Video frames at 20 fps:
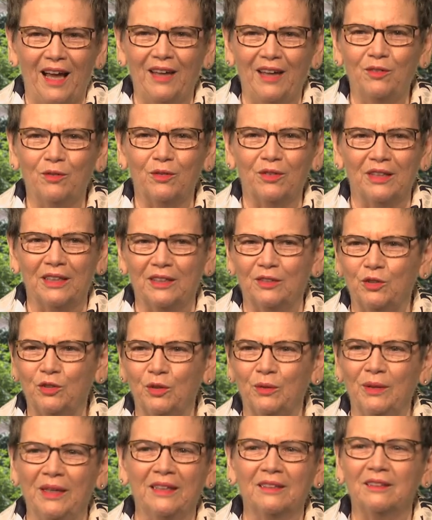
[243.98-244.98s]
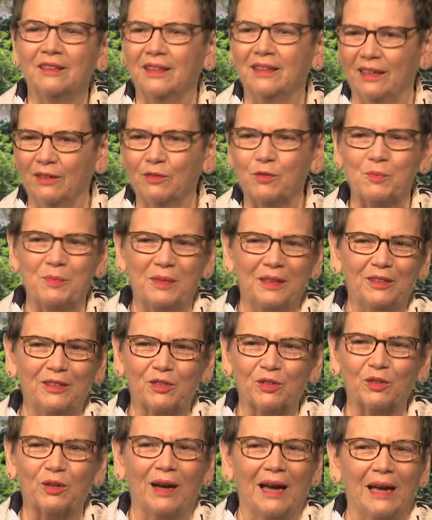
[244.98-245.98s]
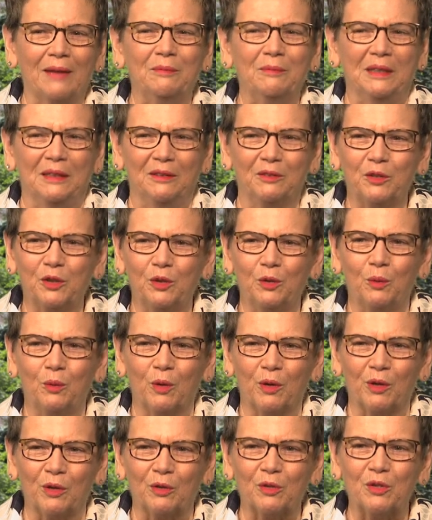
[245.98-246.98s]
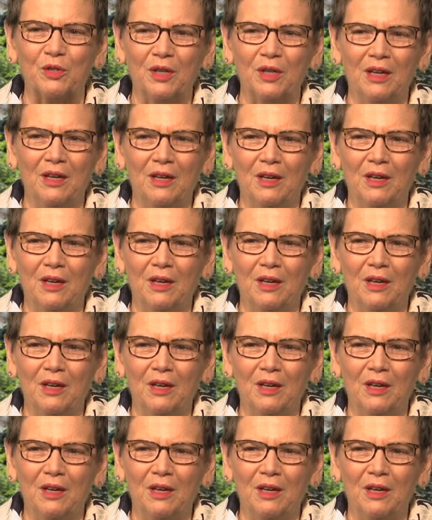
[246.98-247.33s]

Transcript: I don't think JoAnne could ever be described in 2 words,